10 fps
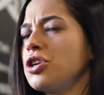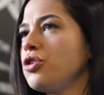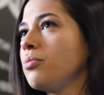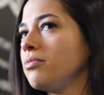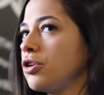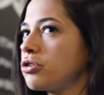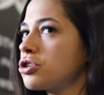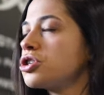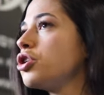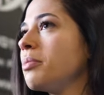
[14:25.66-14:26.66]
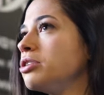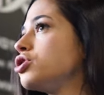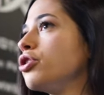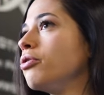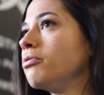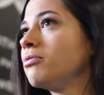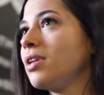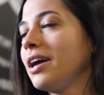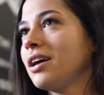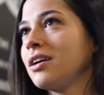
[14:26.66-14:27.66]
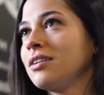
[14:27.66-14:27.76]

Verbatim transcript: hu- you're just human too. Like